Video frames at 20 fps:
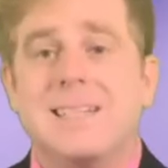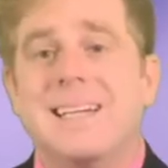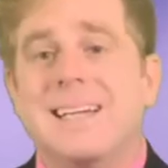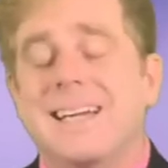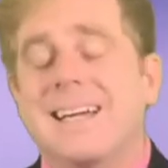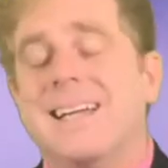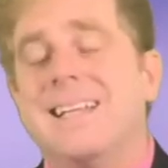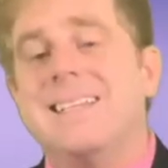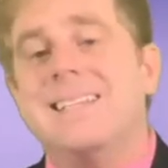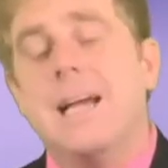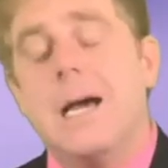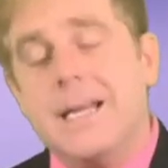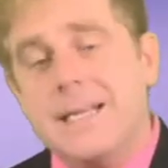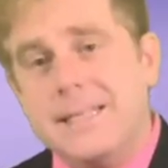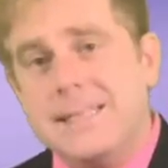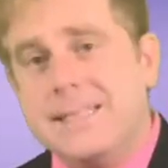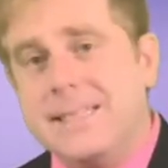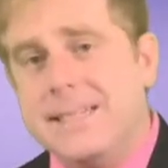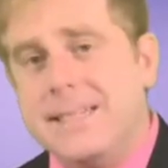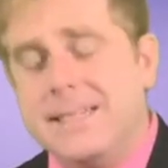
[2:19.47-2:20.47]
in
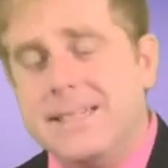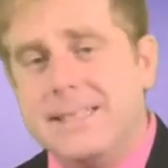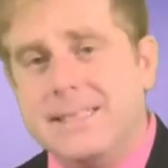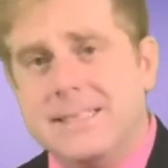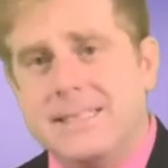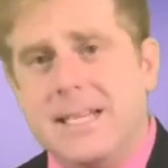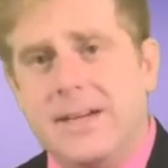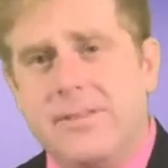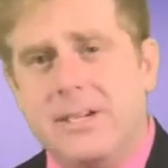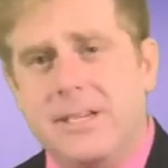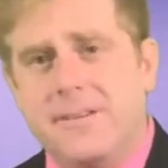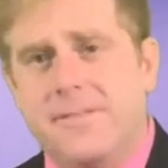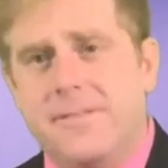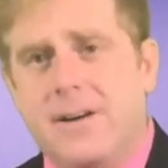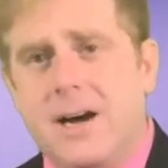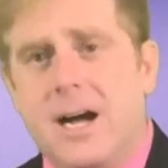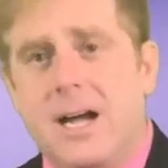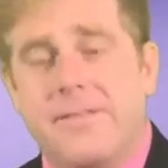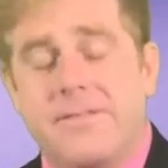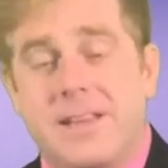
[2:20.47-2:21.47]

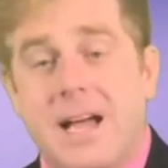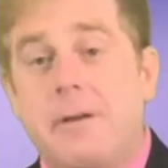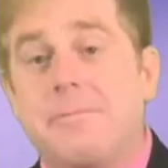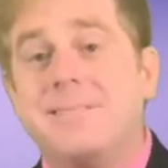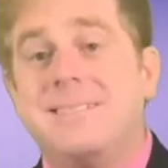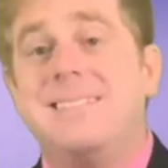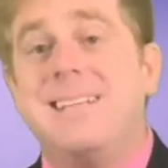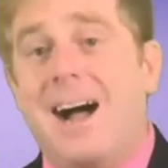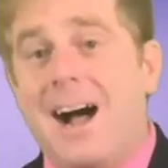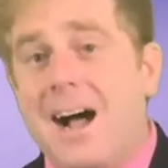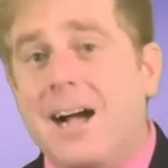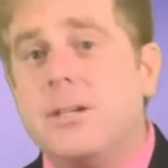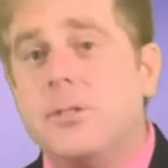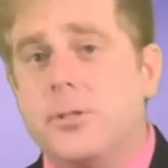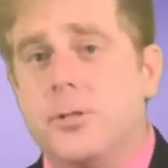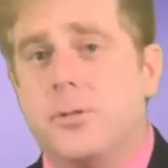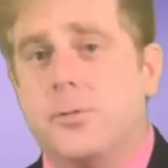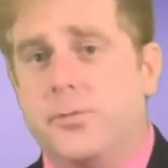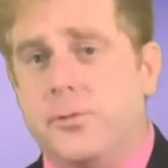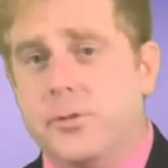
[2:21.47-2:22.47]
1975, now
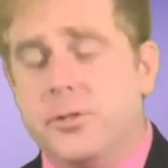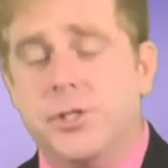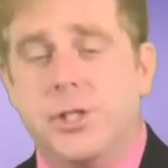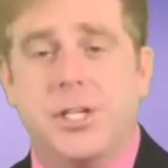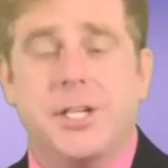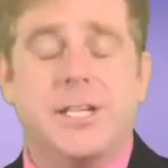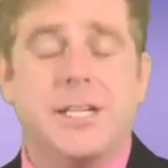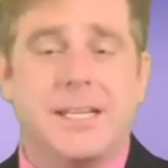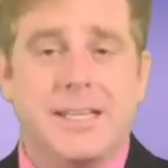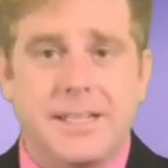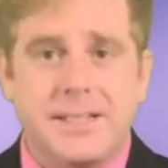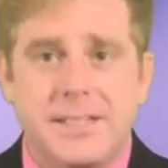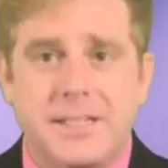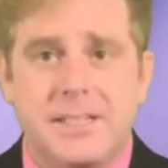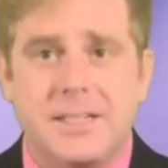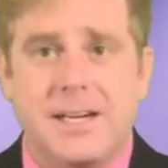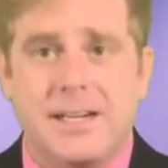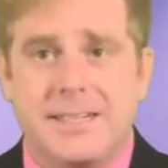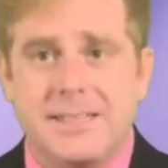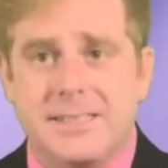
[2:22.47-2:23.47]
Dr. Fujita in the
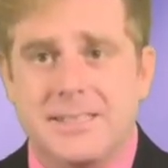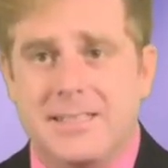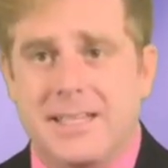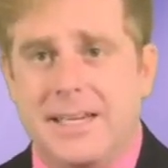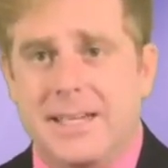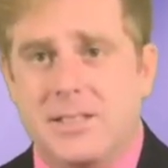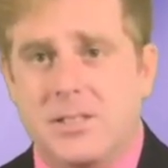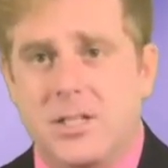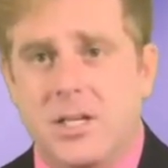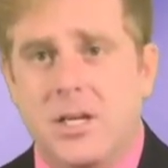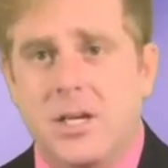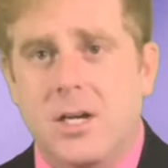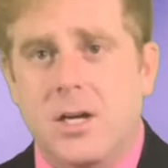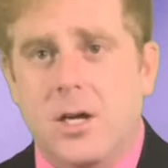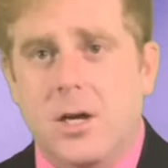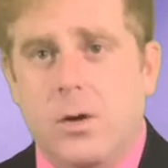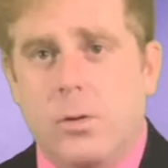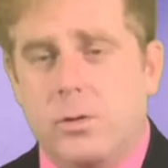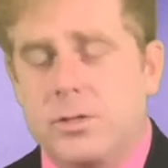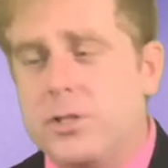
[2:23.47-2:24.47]
United States
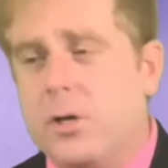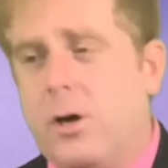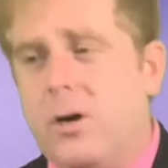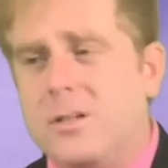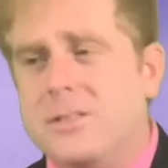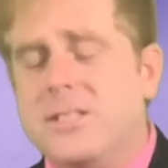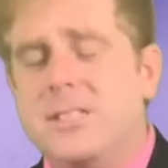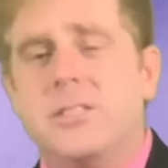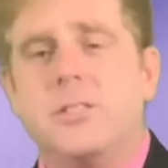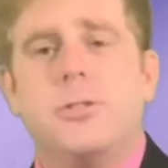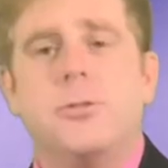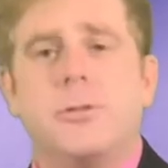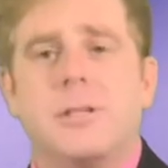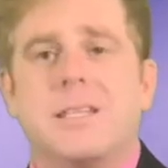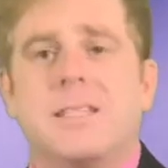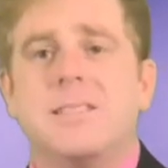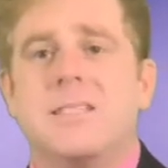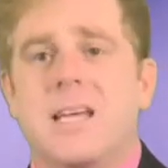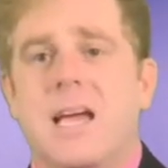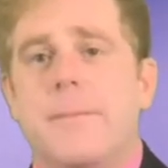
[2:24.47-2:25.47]
was called in to
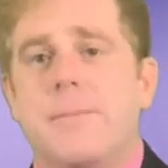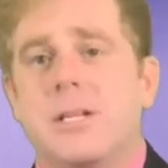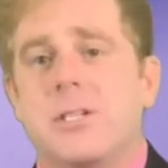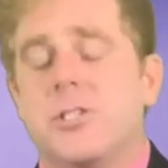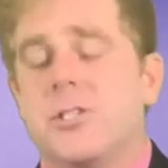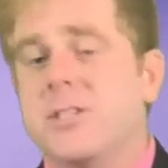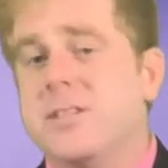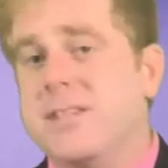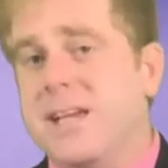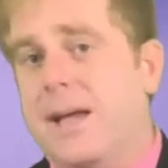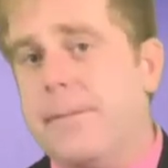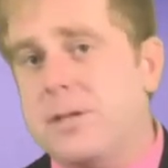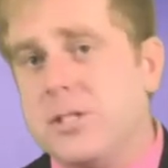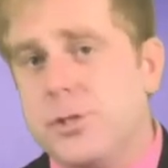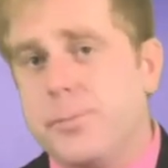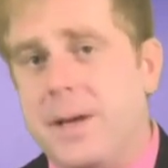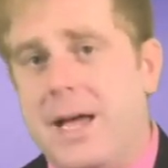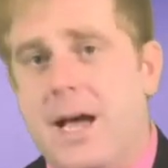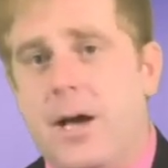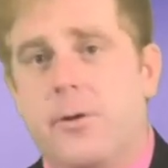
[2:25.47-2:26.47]
examine the
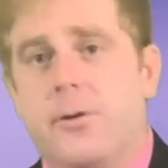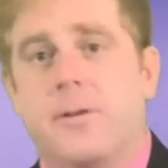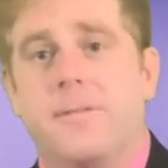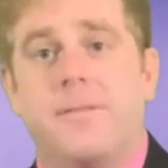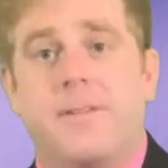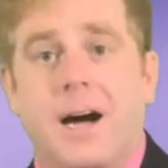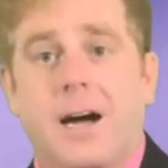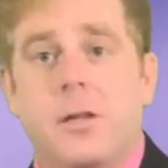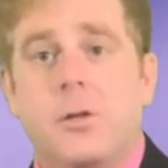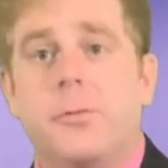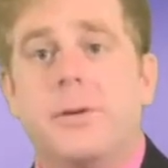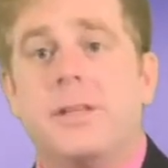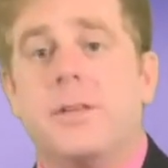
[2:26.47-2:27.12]
damage pattern following the